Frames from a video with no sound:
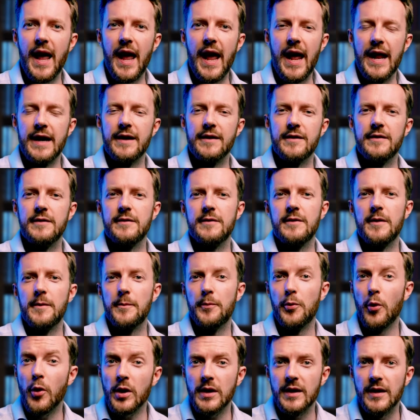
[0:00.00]
and,
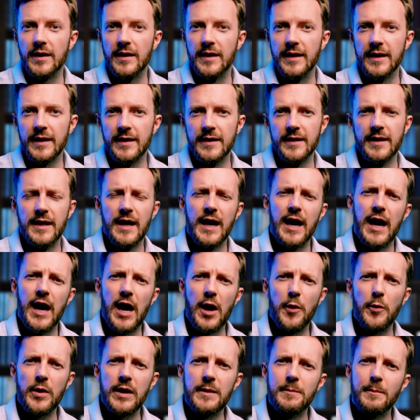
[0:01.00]
importantly,
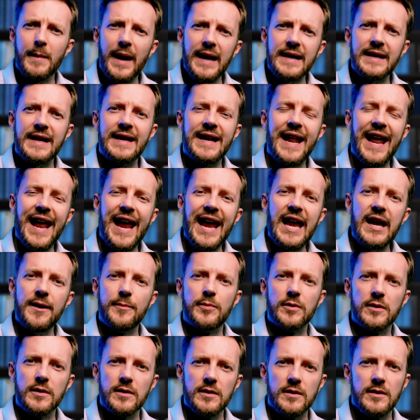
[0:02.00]
how it might
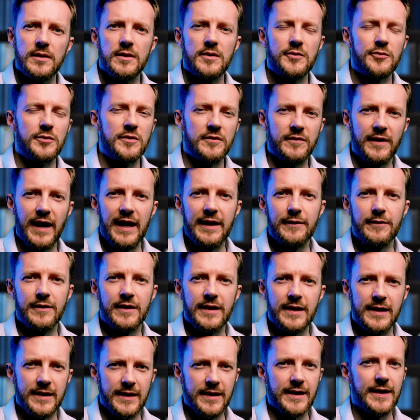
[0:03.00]
enable revival
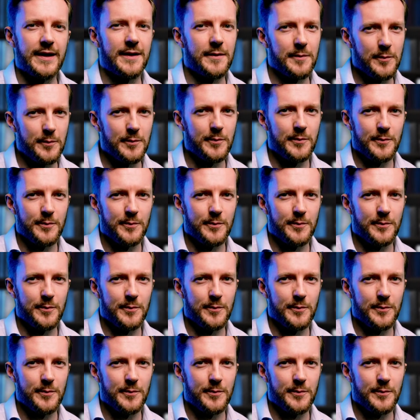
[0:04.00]
in the